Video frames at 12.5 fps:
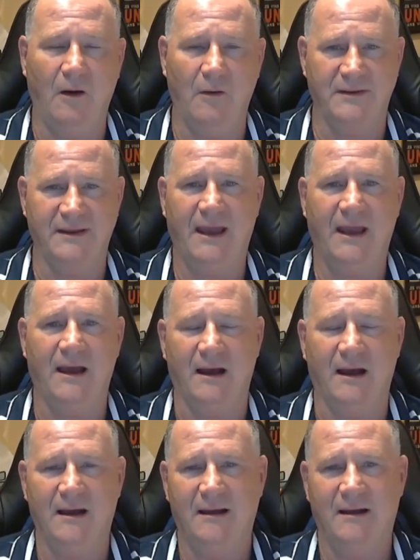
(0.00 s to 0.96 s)
oh,
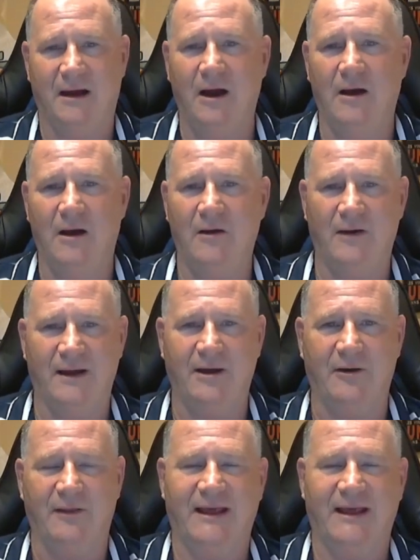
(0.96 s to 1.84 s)
yeah. Oh, I know.